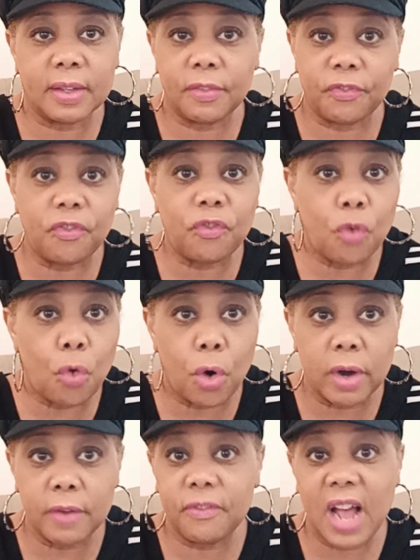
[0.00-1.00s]
$4 and
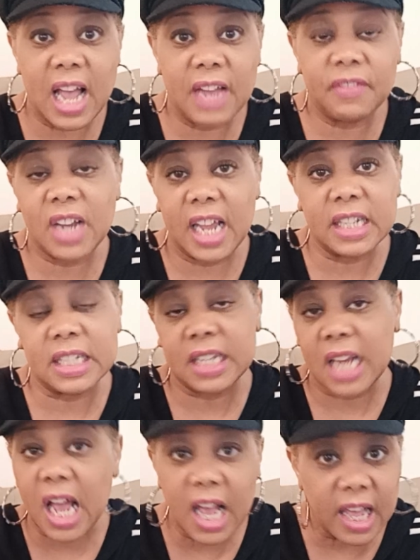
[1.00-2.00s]

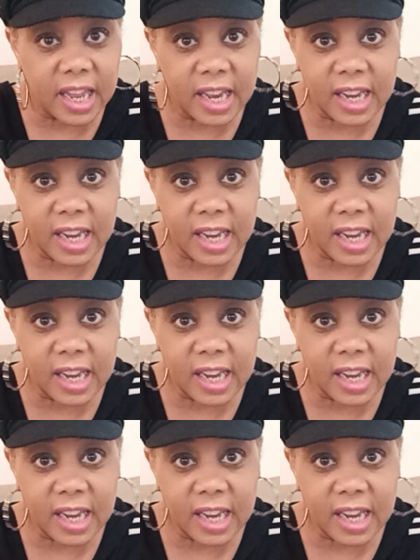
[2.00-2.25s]
$5.99.